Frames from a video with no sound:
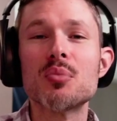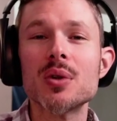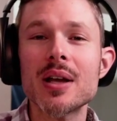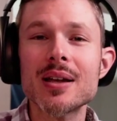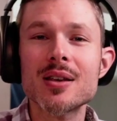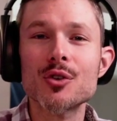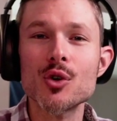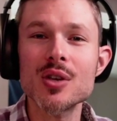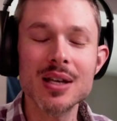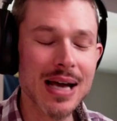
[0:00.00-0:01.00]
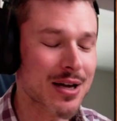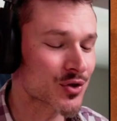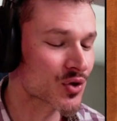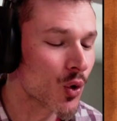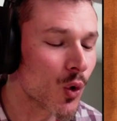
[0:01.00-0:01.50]
Like, you know, you get out of
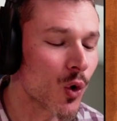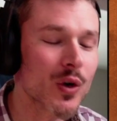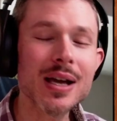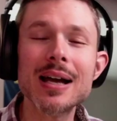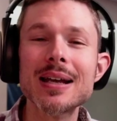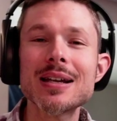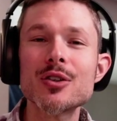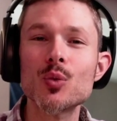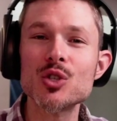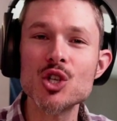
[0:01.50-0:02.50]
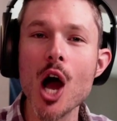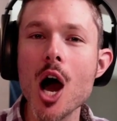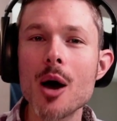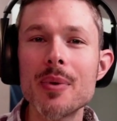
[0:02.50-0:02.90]
school, you got to get into a job,